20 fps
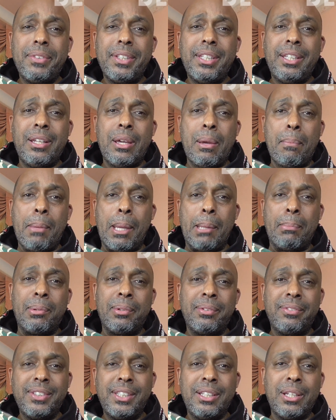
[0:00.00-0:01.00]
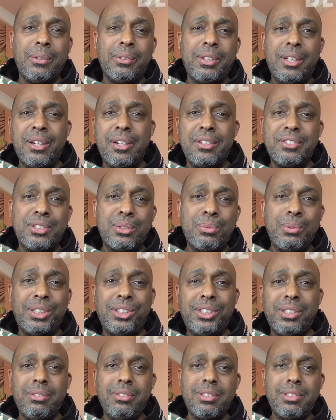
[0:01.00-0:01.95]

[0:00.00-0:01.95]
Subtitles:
you know, people, you know, curtain switching.